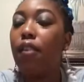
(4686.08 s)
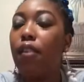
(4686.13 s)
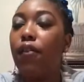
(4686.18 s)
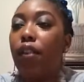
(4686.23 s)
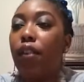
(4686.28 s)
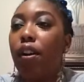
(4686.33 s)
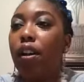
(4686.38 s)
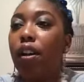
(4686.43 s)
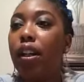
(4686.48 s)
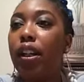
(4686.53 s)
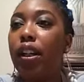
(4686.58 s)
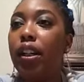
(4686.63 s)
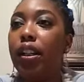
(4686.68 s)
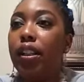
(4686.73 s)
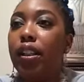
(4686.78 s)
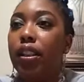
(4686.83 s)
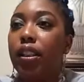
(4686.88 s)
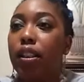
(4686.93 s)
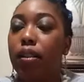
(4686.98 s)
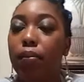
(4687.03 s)
Far
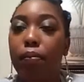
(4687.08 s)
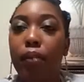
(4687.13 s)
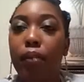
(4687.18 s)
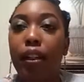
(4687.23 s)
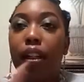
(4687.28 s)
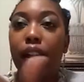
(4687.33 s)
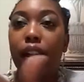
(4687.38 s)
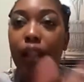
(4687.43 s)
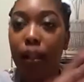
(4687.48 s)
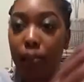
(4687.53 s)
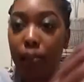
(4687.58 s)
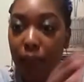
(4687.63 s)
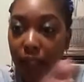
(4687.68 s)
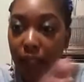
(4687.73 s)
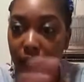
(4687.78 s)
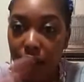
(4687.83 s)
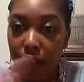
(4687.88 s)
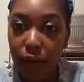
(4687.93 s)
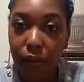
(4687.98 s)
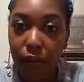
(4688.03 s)
as being a
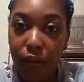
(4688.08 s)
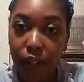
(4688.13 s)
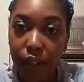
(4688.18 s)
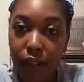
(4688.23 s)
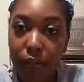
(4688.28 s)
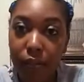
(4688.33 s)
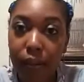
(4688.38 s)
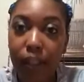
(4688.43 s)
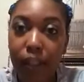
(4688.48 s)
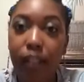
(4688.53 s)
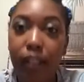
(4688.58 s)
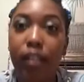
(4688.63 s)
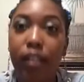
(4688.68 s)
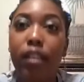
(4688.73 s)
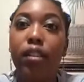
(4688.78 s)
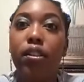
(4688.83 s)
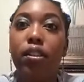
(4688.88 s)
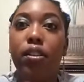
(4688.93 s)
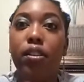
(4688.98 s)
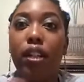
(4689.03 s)
Black
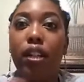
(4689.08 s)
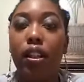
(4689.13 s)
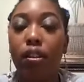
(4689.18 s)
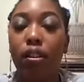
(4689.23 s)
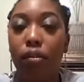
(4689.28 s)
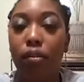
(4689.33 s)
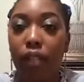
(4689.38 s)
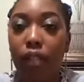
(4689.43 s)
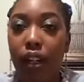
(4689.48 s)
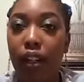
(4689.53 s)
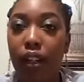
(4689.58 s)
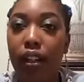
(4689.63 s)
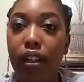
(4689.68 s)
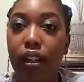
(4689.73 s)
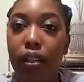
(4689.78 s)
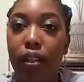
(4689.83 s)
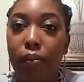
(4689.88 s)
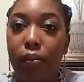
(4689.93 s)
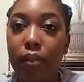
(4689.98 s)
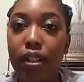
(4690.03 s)
woman trying to do hair in
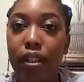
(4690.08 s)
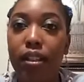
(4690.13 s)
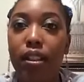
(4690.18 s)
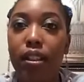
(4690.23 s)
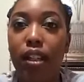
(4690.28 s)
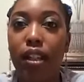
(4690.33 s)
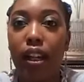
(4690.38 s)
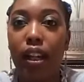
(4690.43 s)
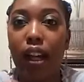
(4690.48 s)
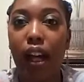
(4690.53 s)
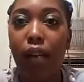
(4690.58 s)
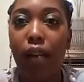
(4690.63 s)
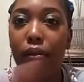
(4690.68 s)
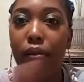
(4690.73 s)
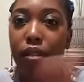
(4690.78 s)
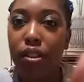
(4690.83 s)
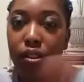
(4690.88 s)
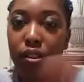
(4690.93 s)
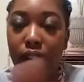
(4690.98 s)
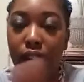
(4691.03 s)
a business, I
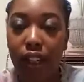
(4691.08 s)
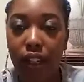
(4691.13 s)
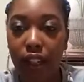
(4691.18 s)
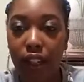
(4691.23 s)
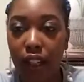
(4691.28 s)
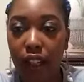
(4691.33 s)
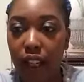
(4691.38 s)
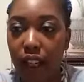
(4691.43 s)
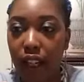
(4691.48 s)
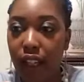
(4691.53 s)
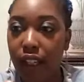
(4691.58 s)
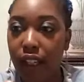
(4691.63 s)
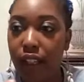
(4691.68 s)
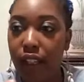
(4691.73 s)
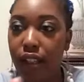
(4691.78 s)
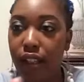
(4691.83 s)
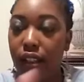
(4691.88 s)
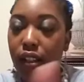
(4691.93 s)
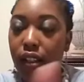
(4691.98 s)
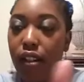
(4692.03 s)
was trying to like
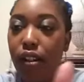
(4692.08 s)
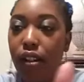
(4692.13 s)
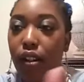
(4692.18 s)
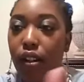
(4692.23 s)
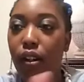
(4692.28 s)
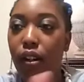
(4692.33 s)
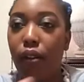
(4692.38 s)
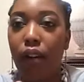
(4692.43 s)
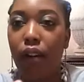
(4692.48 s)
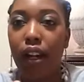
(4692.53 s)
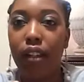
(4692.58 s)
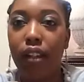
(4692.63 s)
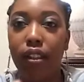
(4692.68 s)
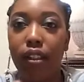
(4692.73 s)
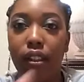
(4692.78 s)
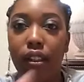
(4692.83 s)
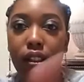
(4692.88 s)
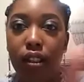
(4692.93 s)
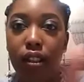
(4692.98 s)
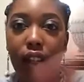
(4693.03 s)
go
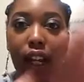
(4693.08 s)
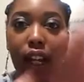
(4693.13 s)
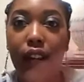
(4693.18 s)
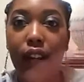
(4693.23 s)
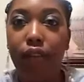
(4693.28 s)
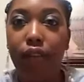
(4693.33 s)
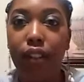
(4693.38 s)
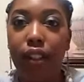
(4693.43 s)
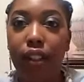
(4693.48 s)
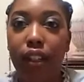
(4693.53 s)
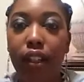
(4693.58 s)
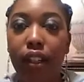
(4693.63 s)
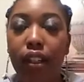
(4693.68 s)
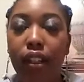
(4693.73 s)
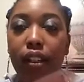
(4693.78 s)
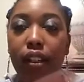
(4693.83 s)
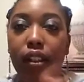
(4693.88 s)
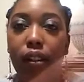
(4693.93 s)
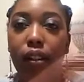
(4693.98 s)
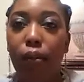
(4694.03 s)
after everything,
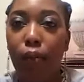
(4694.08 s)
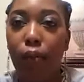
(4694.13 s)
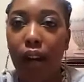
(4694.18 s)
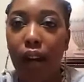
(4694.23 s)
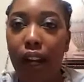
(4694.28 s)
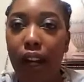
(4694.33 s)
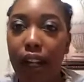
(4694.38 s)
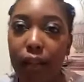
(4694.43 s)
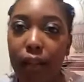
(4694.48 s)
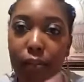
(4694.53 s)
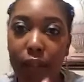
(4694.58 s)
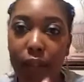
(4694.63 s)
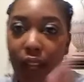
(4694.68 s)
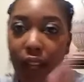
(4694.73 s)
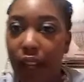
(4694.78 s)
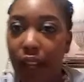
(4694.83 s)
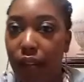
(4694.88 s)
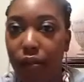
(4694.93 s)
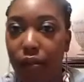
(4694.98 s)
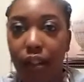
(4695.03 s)
white,
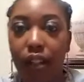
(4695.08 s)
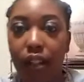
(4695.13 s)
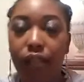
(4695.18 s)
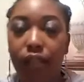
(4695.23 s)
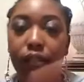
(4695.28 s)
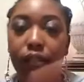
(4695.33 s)
Black, whatever.